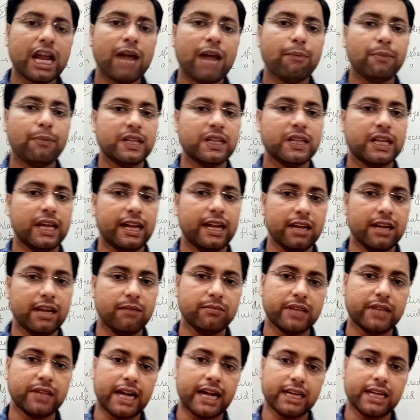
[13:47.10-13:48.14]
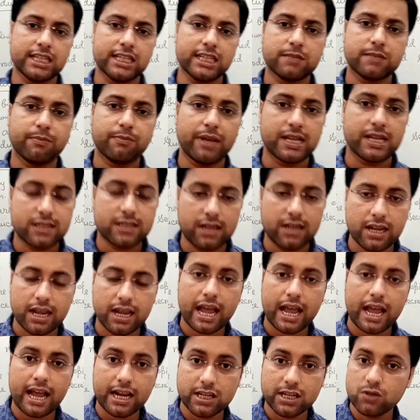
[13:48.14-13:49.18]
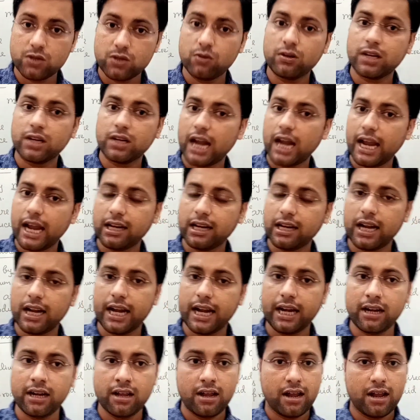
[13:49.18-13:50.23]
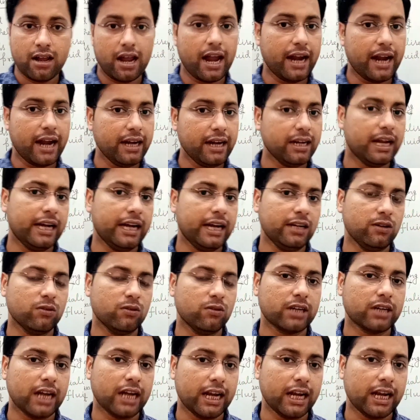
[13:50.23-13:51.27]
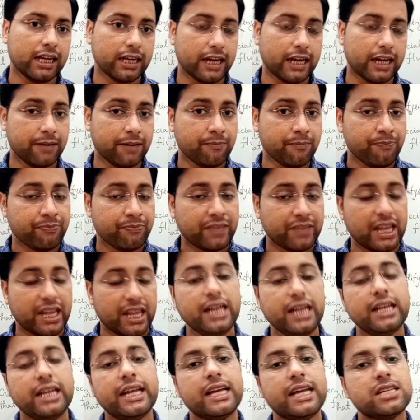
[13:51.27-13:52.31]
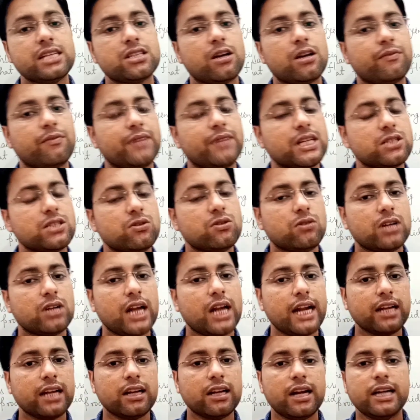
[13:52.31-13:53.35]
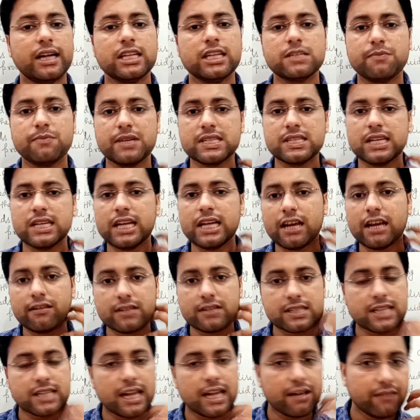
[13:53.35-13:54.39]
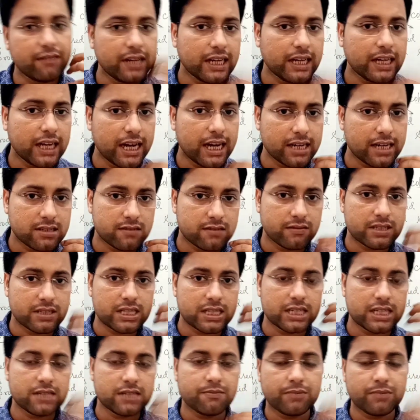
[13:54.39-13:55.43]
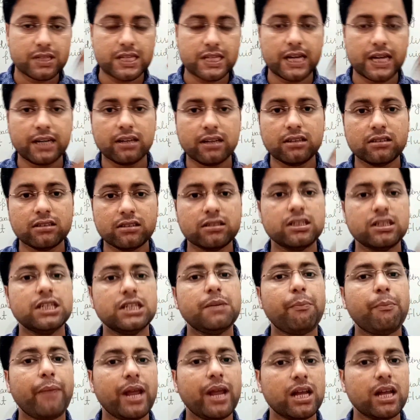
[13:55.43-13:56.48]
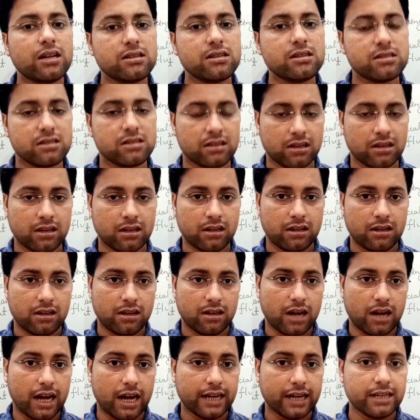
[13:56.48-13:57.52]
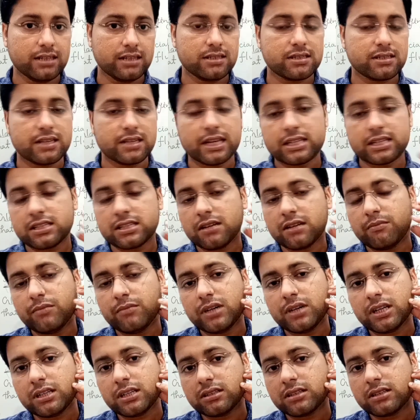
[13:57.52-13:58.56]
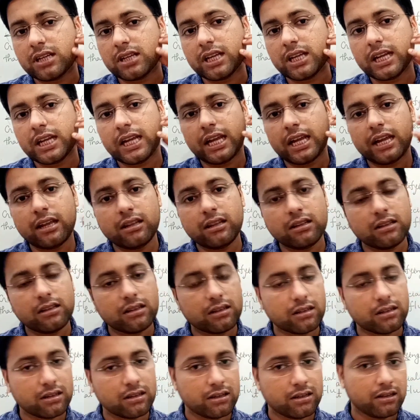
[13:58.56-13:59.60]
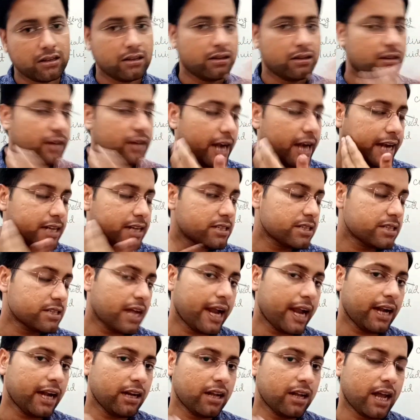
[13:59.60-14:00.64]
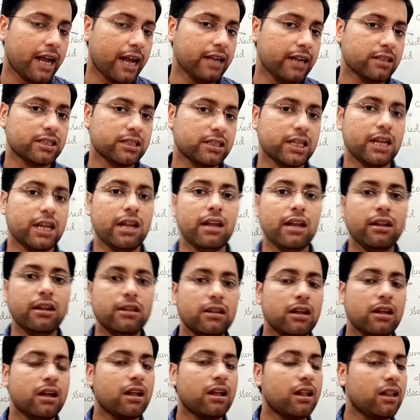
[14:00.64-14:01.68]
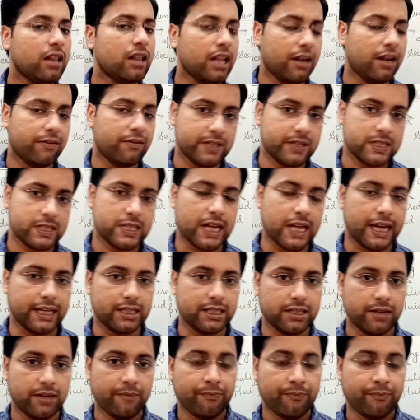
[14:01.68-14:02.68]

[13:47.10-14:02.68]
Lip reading: epithelium, that is especially exocrine gland and endocrine gland. In case of exocrine gland, especially our salivary glands which is present in 3 pairs are in 6 number, 3 in right side and 3 in left side.